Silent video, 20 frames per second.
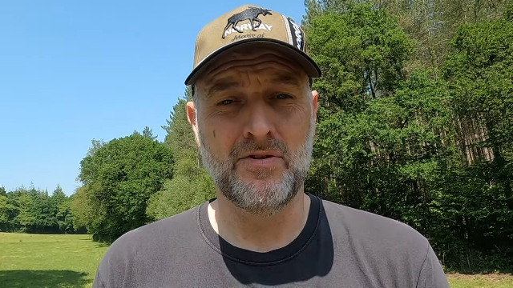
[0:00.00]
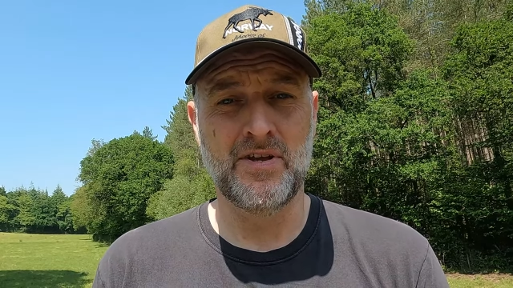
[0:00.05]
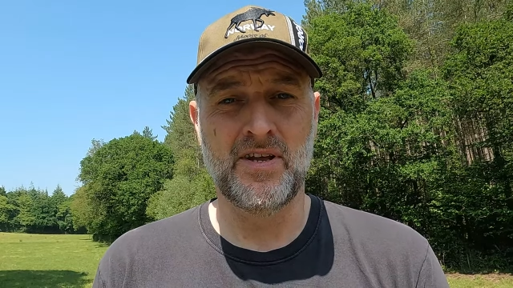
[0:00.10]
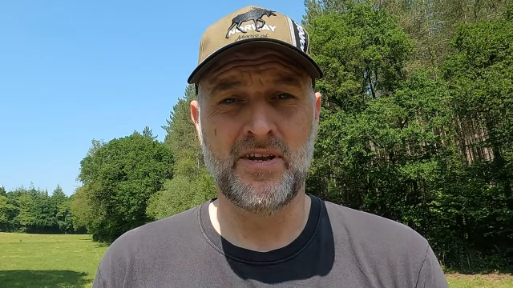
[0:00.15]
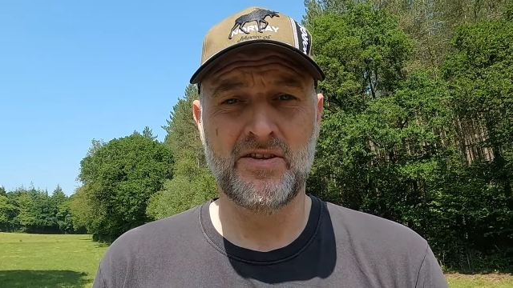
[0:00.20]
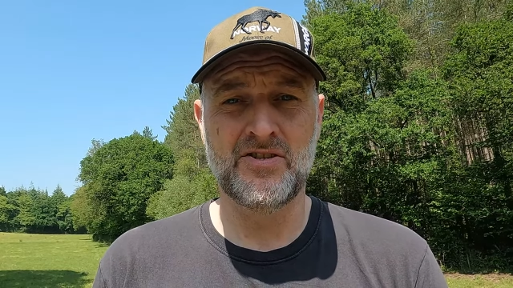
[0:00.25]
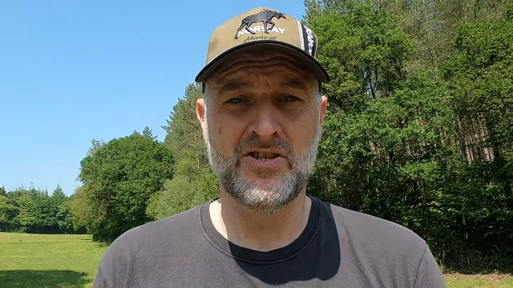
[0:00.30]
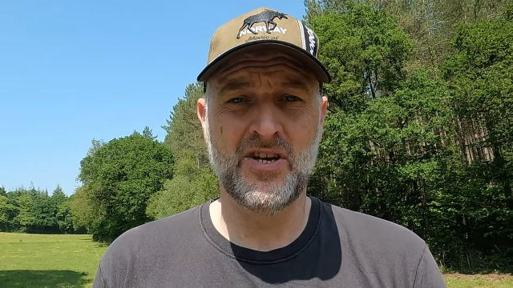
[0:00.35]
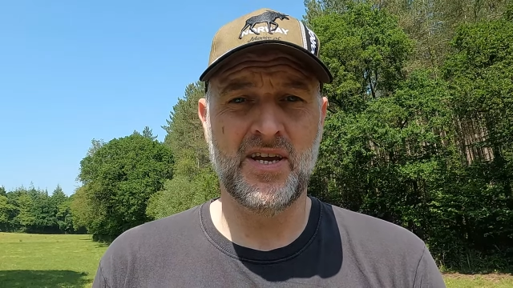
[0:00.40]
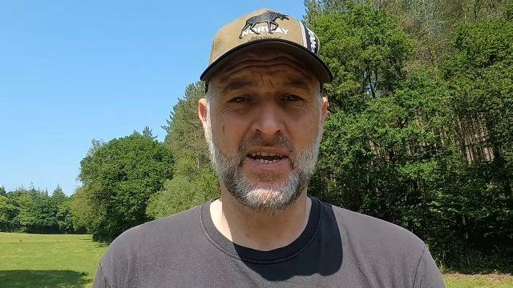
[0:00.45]

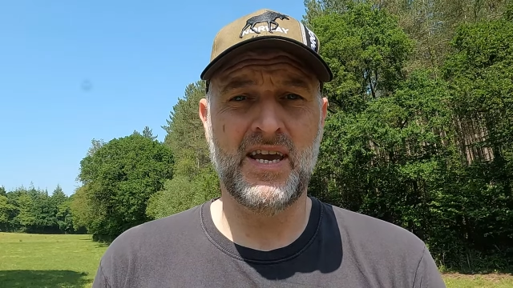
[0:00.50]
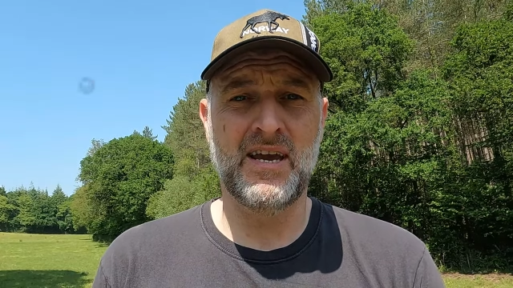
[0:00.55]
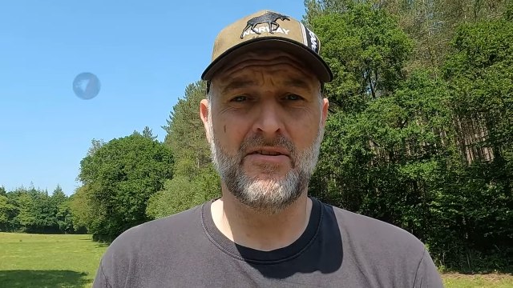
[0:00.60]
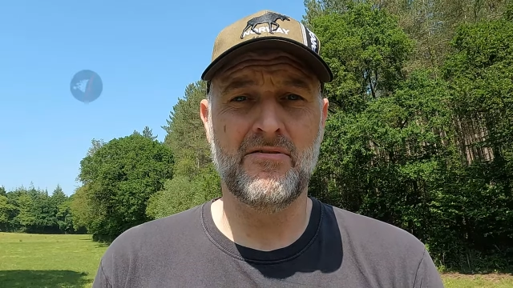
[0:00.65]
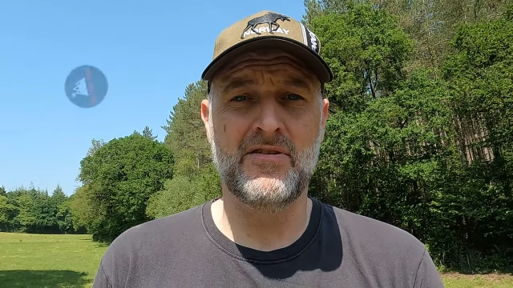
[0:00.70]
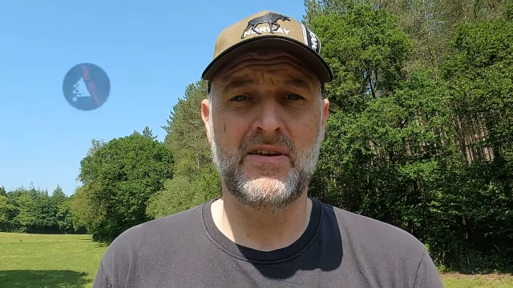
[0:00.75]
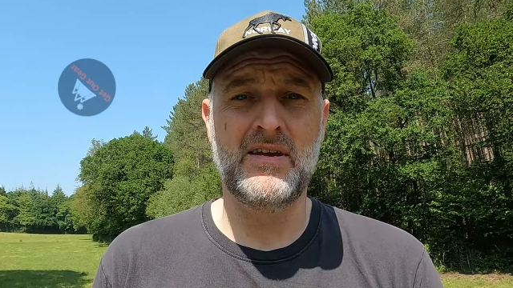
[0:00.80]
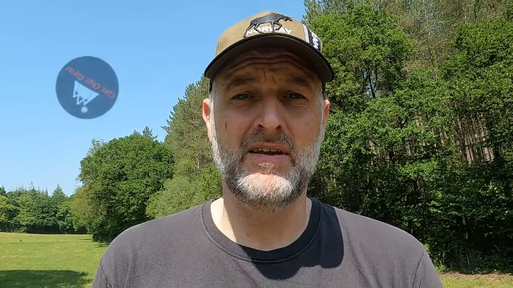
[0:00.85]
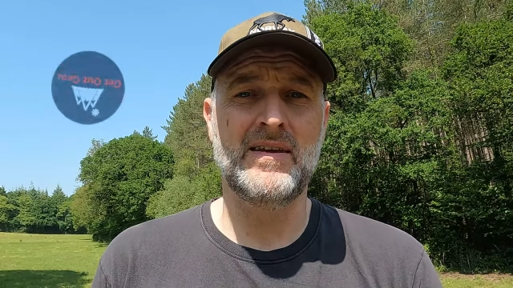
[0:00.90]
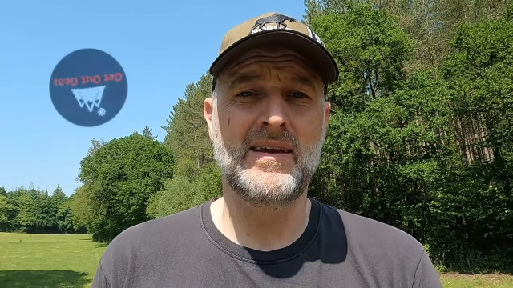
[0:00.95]
then check
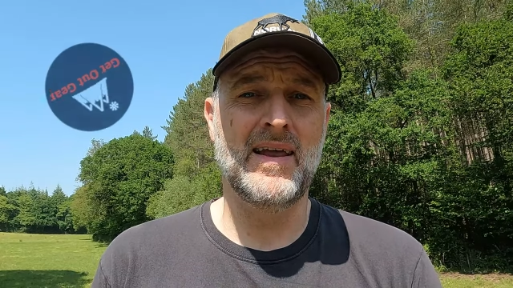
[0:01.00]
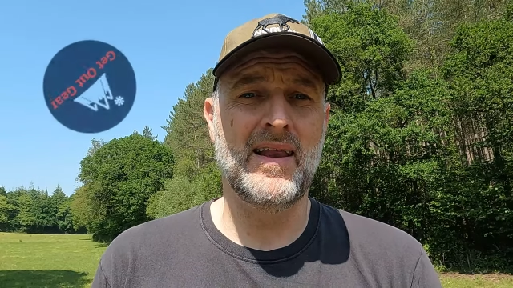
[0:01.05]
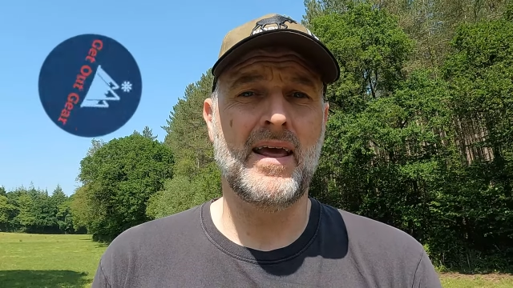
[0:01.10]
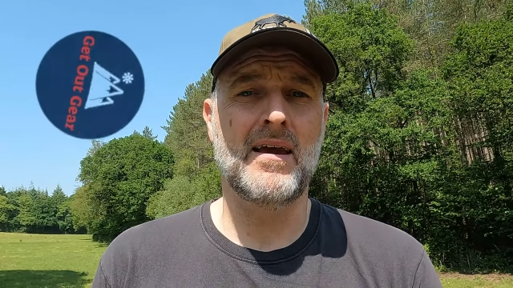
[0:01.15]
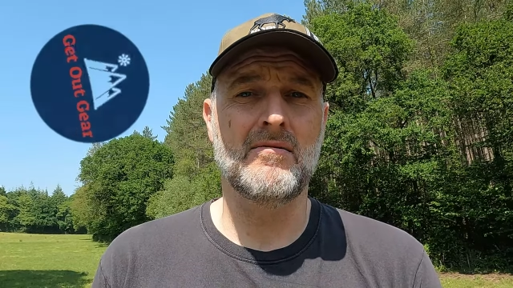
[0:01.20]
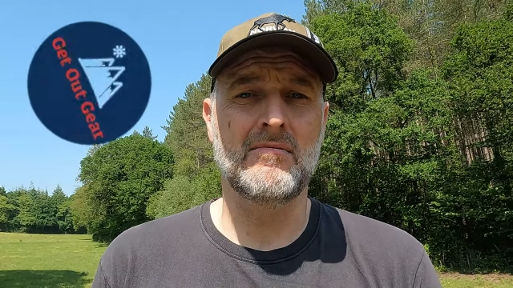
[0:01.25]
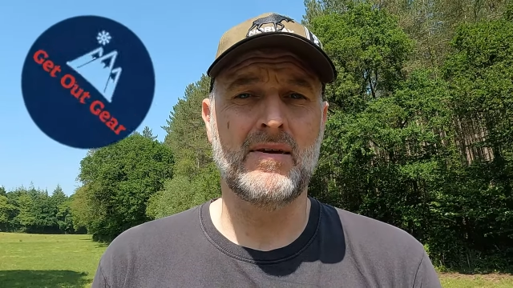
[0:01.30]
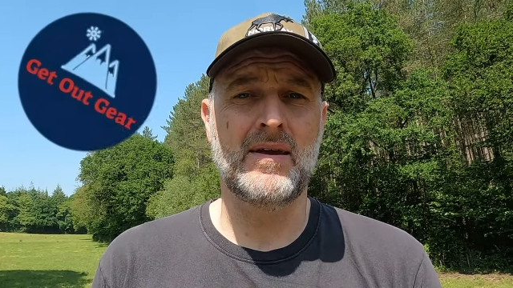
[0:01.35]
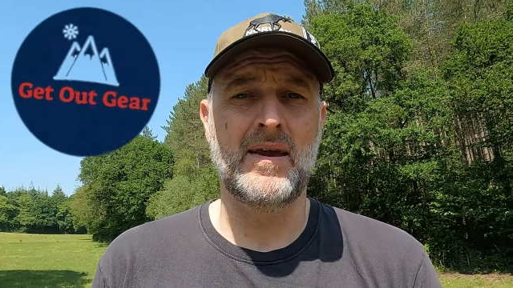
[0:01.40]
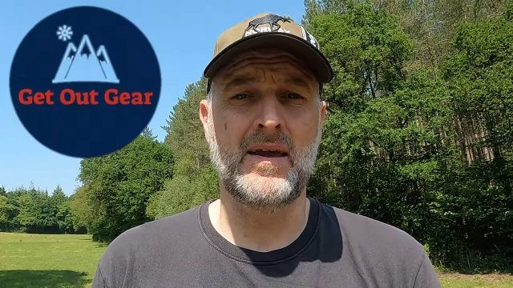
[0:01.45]
out the Get
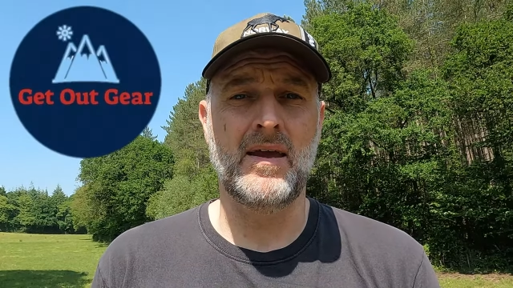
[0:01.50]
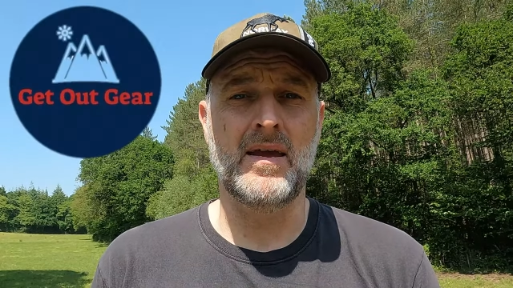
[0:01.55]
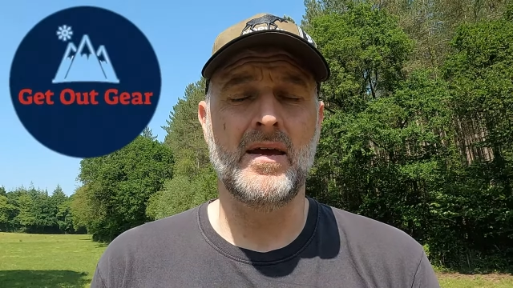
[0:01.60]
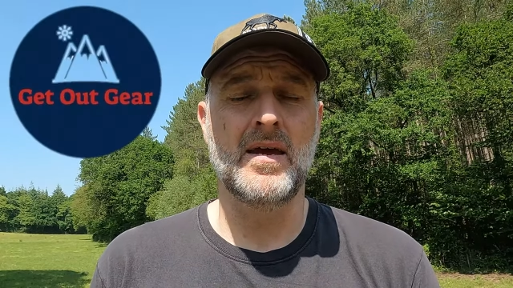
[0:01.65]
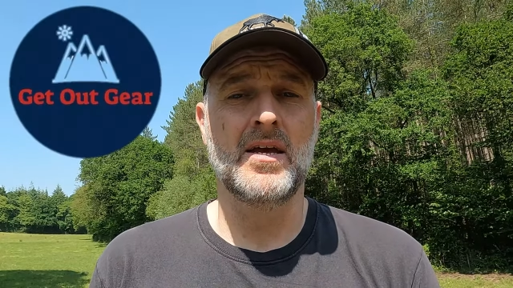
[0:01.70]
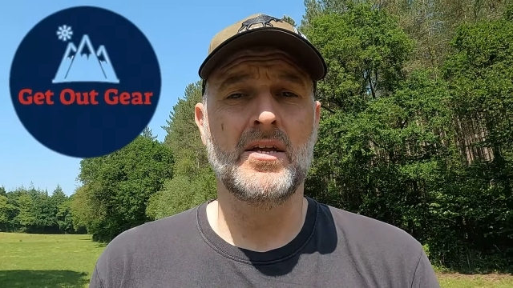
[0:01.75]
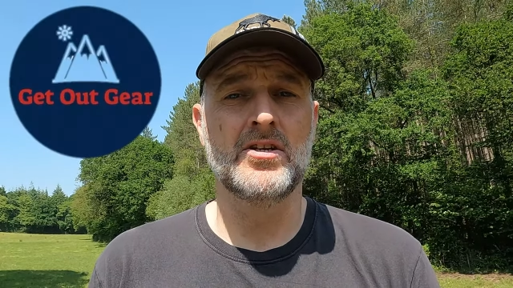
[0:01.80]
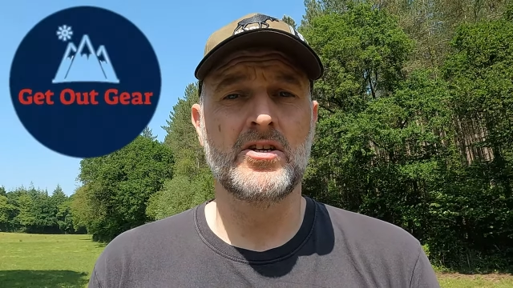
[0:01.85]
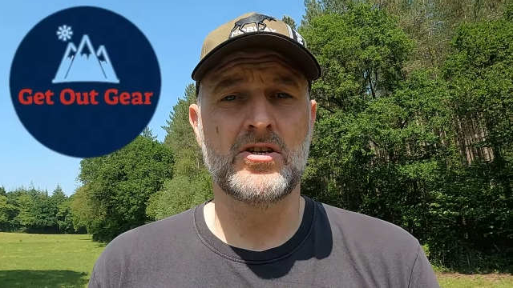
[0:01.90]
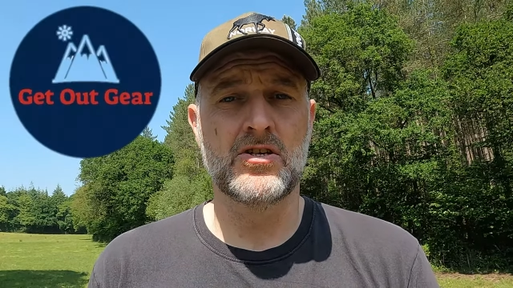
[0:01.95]
Out Gear
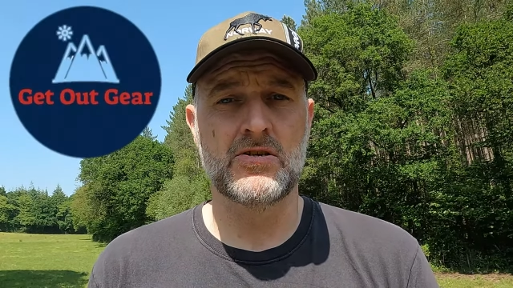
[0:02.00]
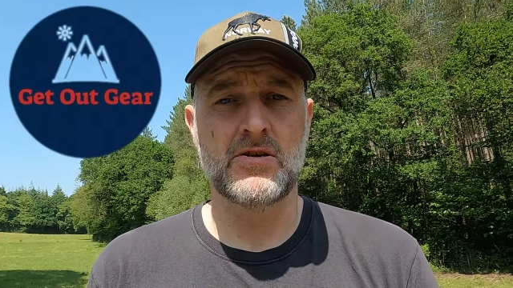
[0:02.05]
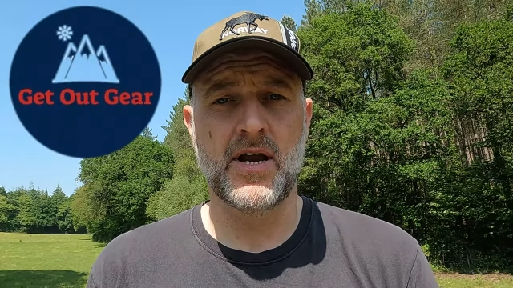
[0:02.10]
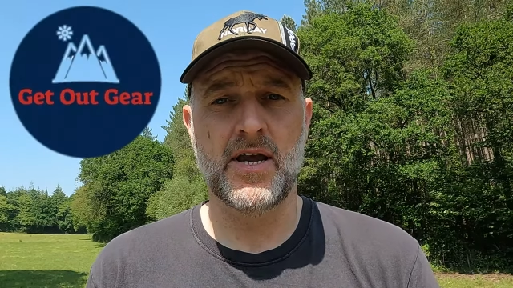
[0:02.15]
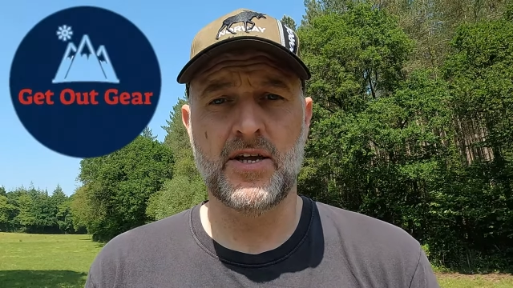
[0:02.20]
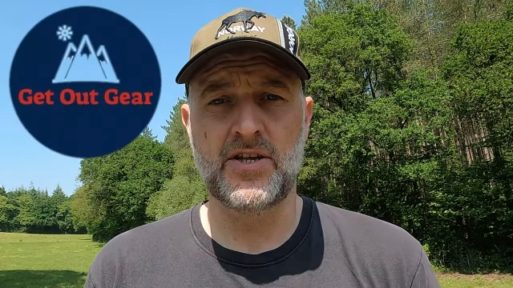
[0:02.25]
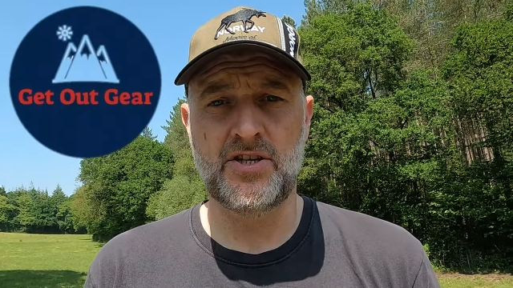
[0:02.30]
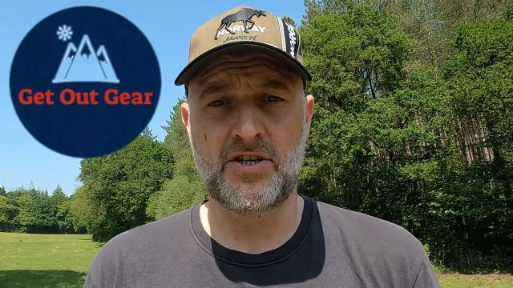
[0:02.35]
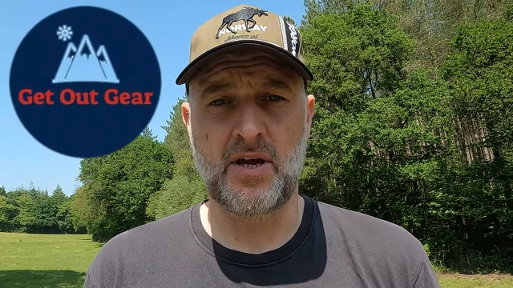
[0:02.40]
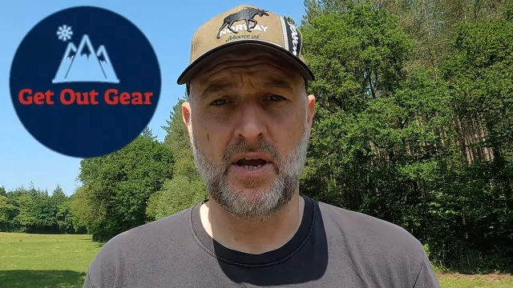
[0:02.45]

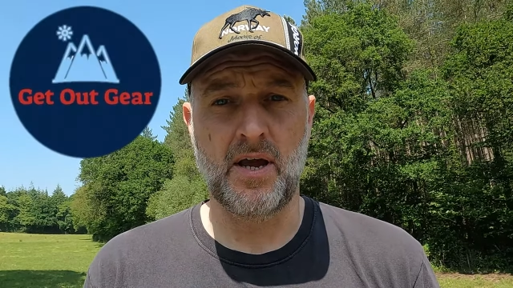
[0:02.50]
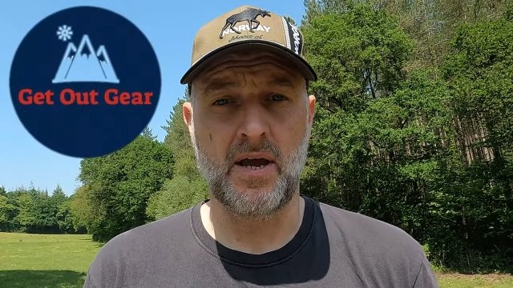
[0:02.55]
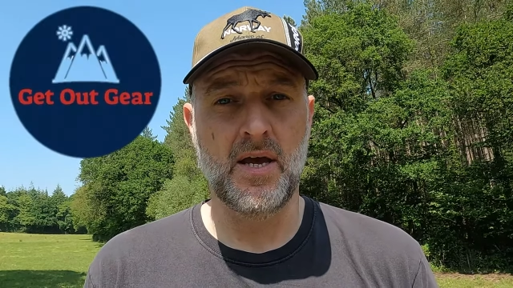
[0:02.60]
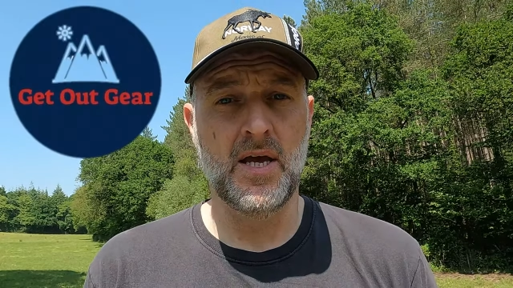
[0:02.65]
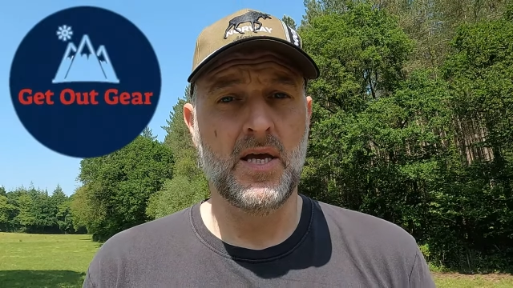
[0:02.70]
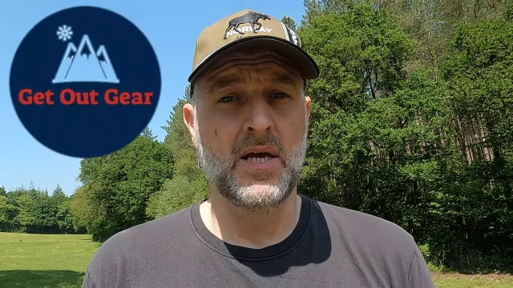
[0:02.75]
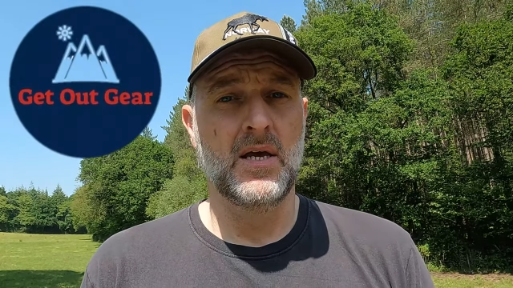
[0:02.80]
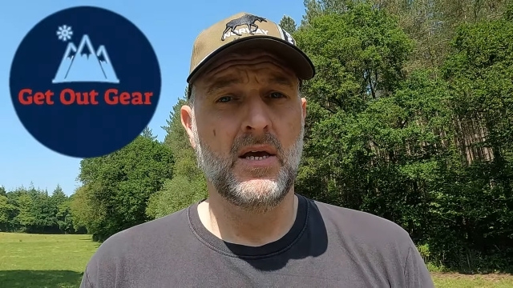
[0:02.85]
Trekchair.